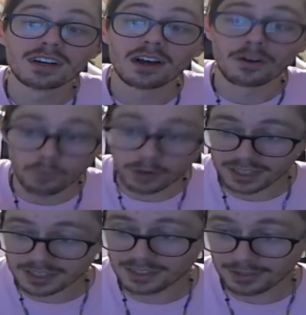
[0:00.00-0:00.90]
what it
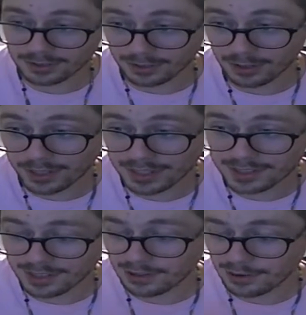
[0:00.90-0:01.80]
continues to grow
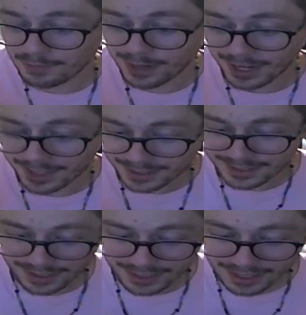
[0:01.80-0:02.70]
into, but
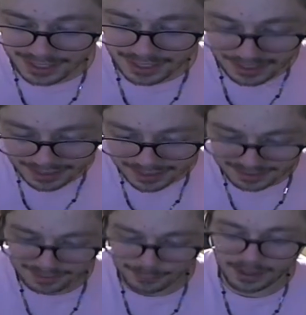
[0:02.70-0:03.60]
until then, this
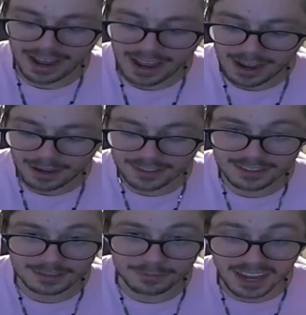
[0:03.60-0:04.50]
is what I have. This
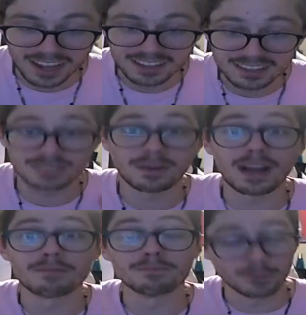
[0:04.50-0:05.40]
is
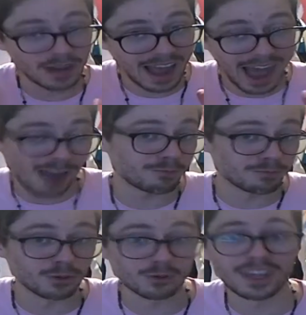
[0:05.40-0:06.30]
my half
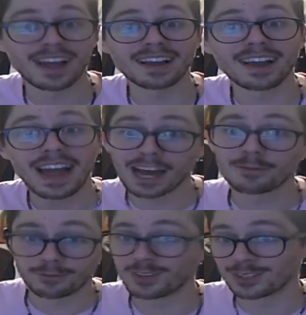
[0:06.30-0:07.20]
bootleg, half
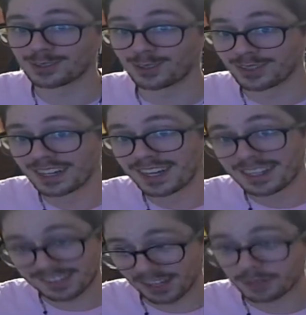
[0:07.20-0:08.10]
official
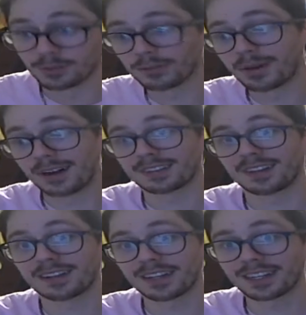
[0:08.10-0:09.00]
Sailor Moon box set
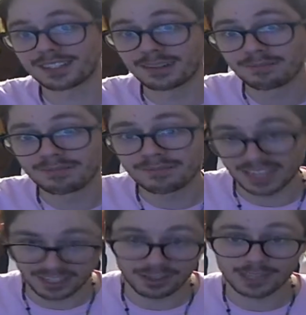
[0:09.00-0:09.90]
collection.
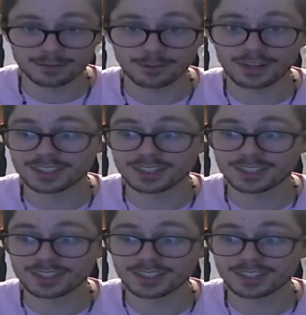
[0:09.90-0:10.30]
Thank you guys for watching.